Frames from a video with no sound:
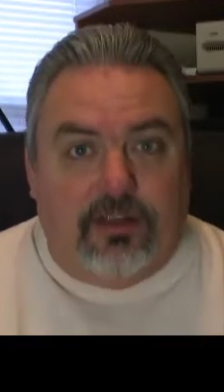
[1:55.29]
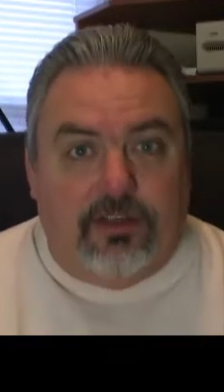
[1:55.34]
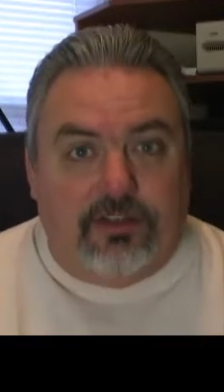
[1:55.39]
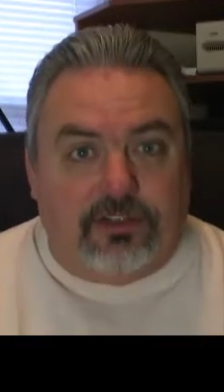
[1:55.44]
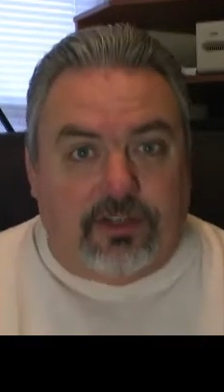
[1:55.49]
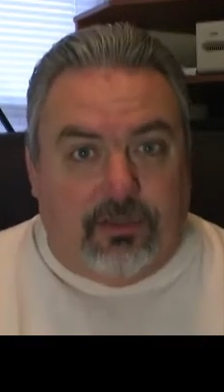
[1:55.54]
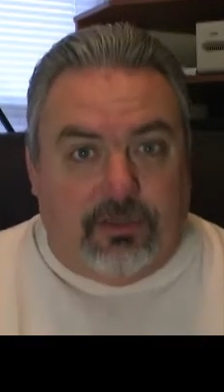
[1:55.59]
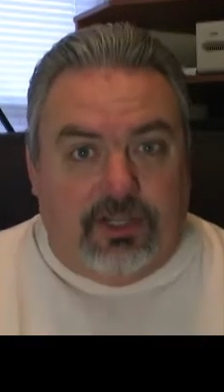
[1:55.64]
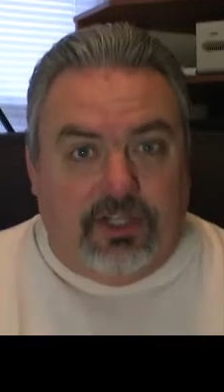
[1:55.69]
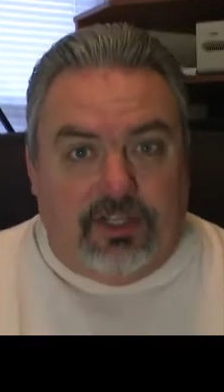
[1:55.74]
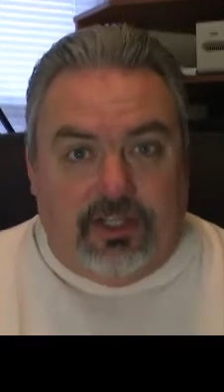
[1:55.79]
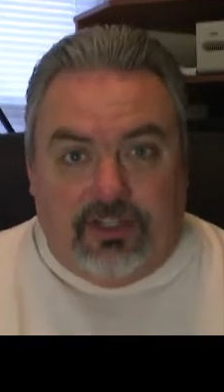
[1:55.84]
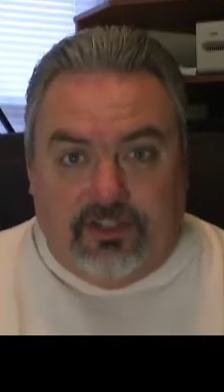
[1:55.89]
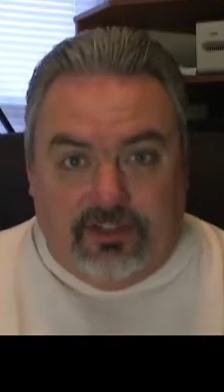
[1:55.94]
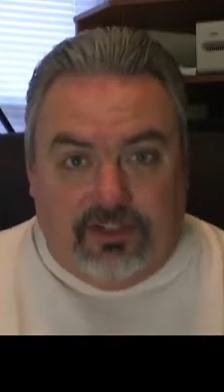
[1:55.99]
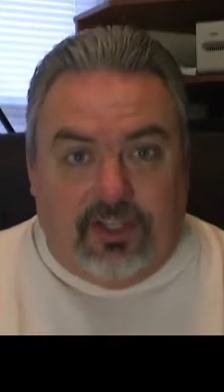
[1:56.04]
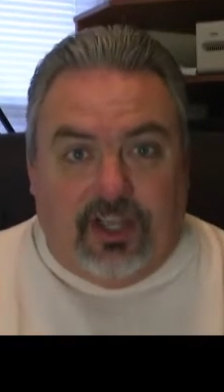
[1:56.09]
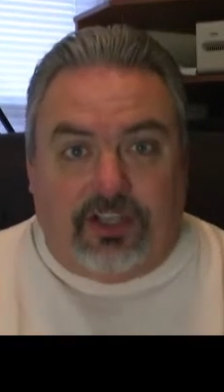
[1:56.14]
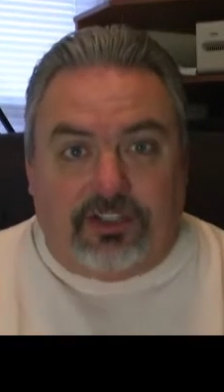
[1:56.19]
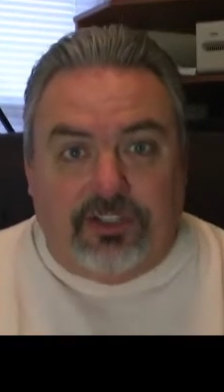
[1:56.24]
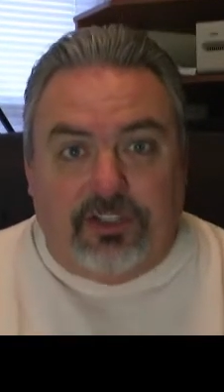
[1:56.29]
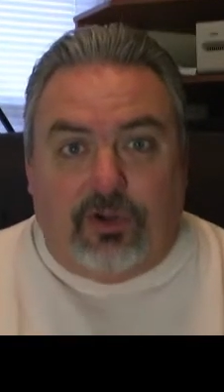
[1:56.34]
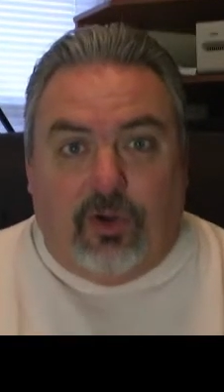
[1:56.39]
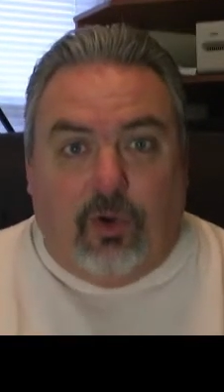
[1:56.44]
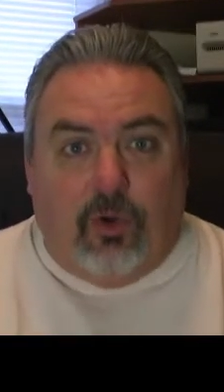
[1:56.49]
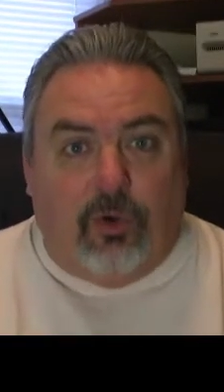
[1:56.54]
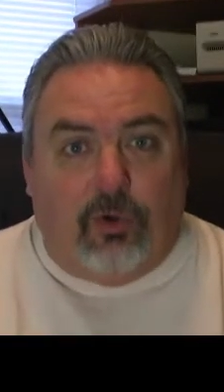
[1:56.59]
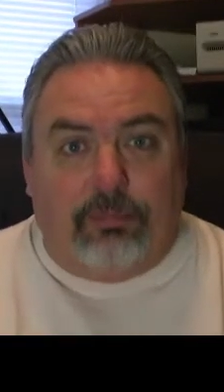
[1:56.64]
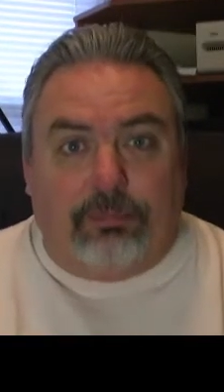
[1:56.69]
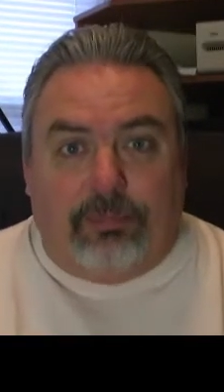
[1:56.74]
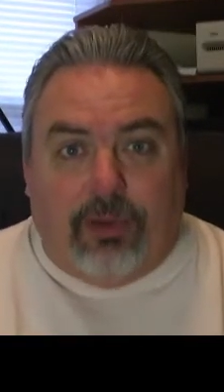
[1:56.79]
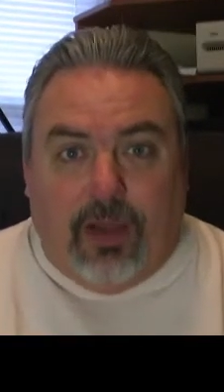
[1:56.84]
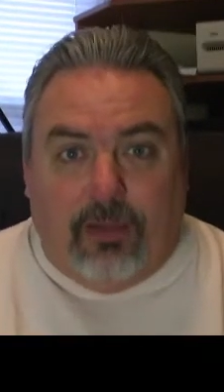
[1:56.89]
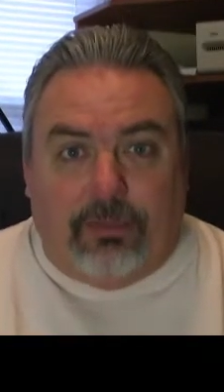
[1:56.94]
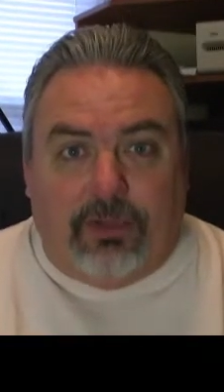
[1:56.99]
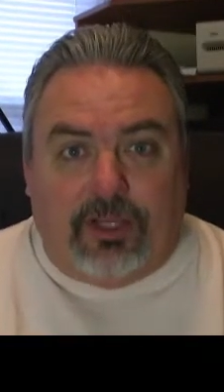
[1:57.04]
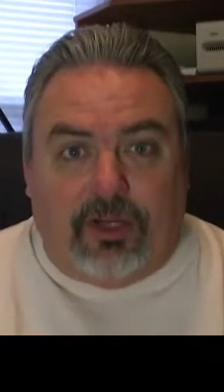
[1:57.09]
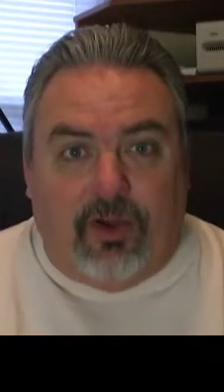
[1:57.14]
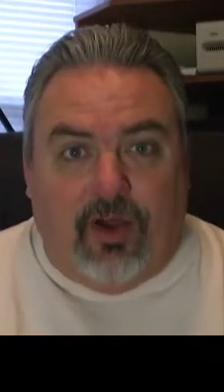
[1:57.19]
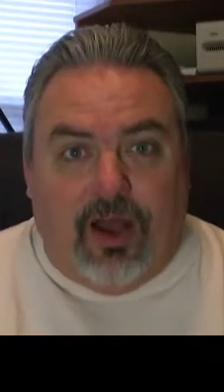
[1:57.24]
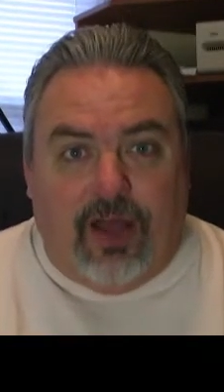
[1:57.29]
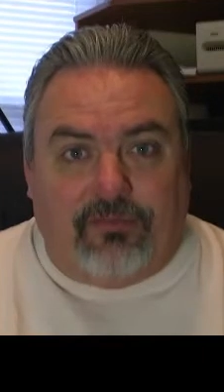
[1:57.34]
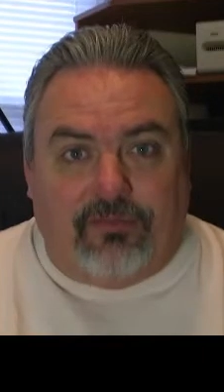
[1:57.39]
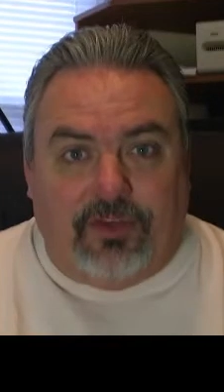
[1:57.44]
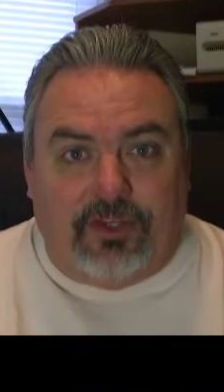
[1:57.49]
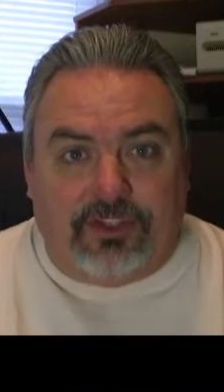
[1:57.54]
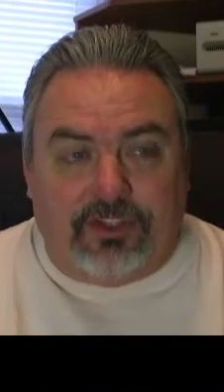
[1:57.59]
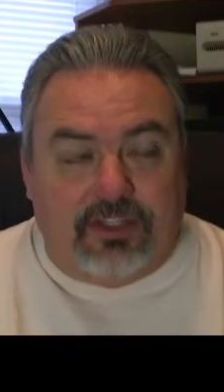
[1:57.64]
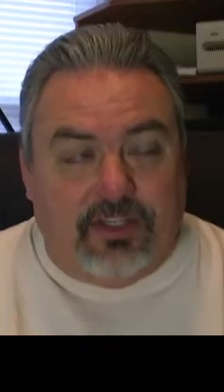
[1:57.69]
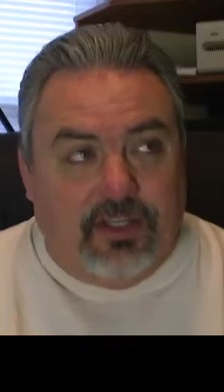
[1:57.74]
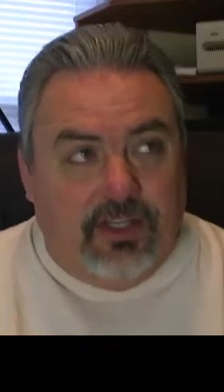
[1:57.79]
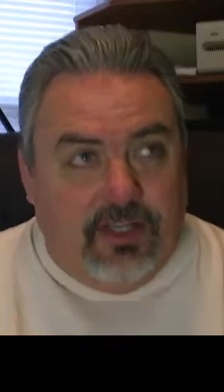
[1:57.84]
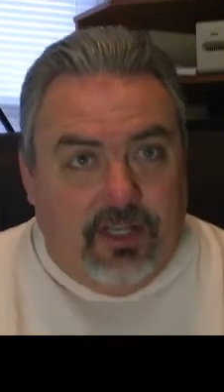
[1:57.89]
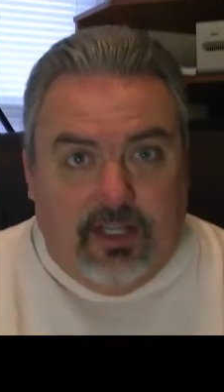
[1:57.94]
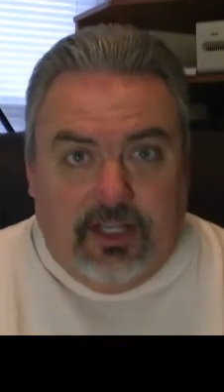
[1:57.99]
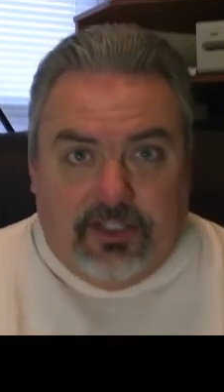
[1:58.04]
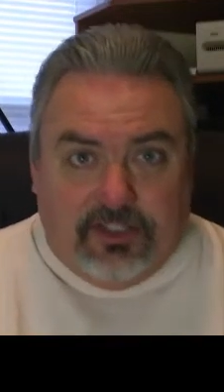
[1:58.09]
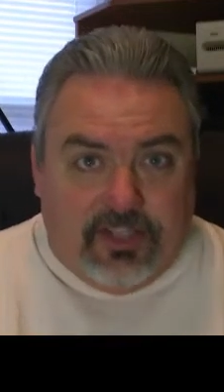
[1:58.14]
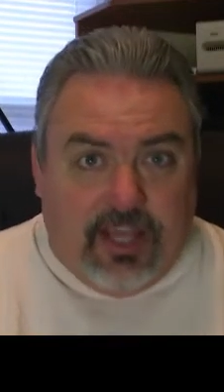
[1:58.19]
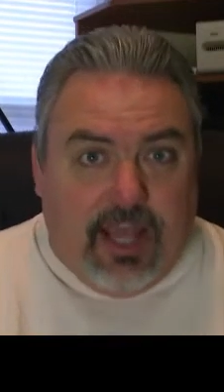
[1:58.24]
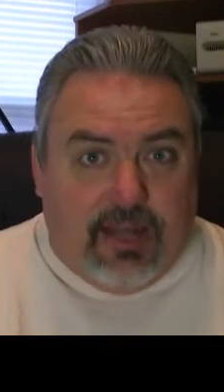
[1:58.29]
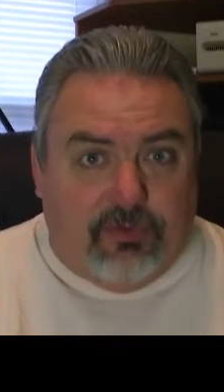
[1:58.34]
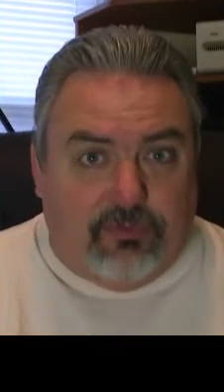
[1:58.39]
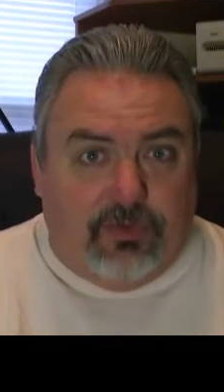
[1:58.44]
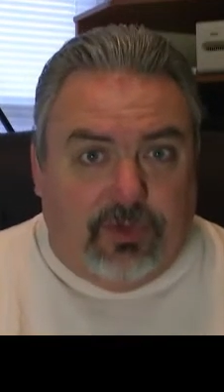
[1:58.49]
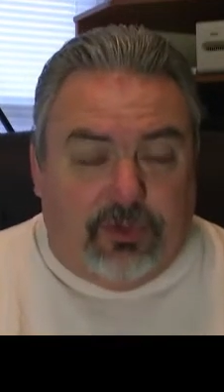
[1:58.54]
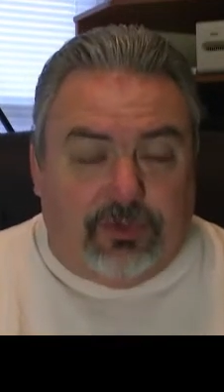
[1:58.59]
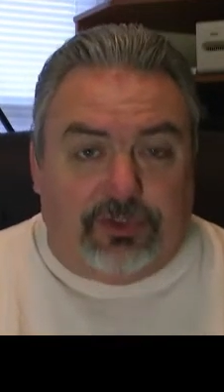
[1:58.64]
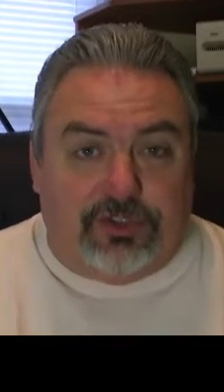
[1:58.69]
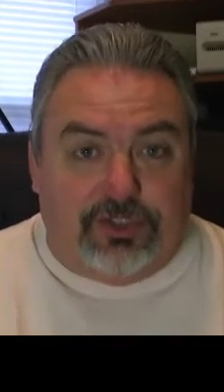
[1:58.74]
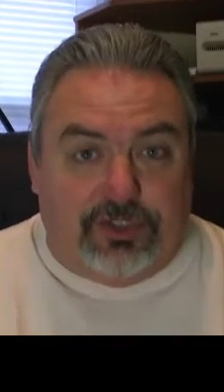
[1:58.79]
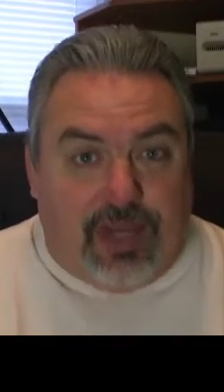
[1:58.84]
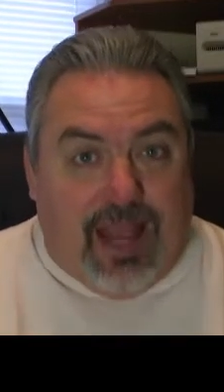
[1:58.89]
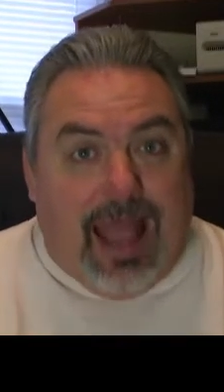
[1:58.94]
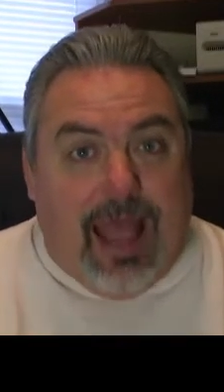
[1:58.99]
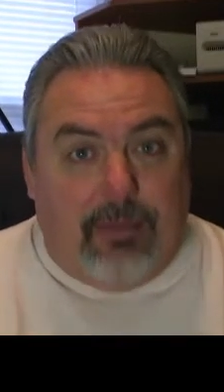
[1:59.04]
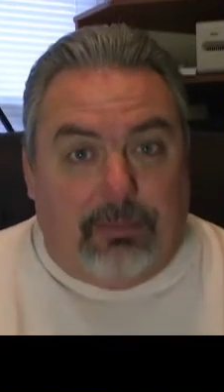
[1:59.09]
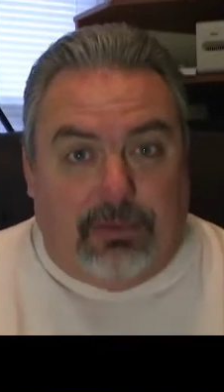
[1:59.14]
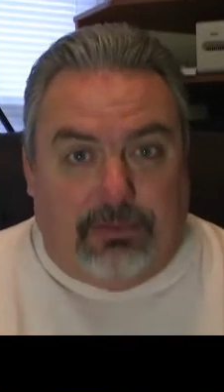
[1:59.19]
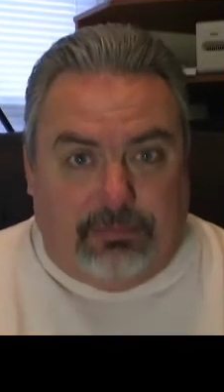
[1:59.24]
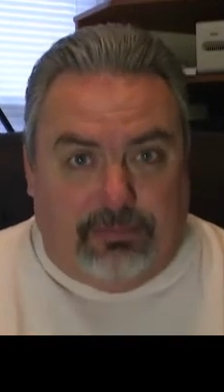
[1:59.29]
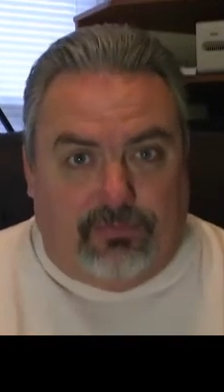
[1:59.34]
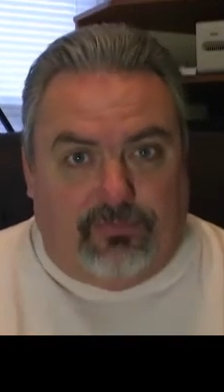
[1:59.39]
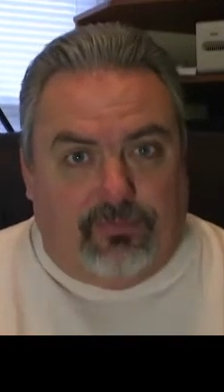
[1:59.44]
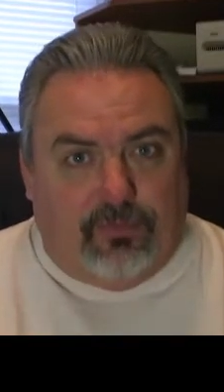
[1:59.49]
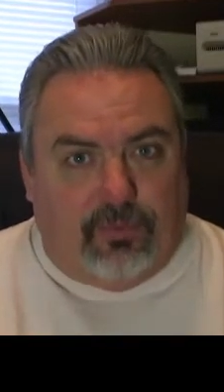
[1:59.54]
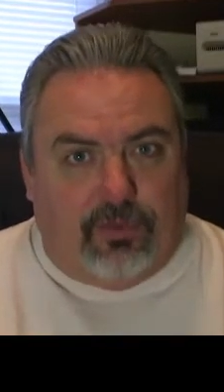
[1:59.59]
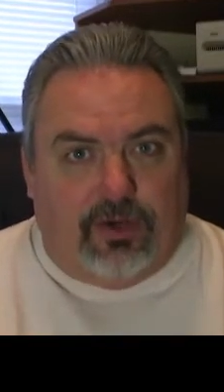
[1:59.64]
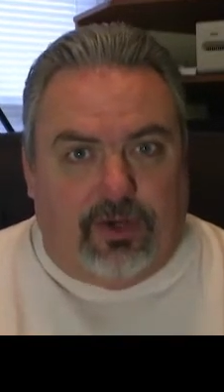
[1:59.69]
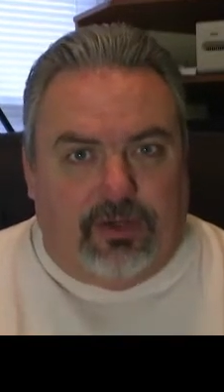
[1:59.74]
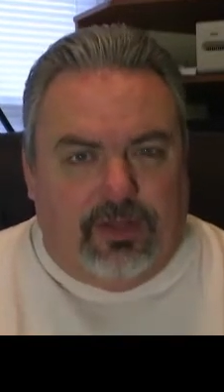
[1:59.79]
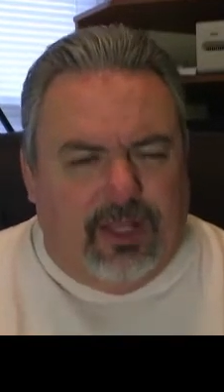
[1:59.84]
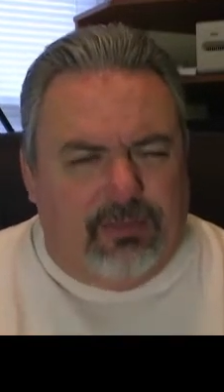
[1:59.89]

Somebody that doesn't hold public office and that's had a real job before.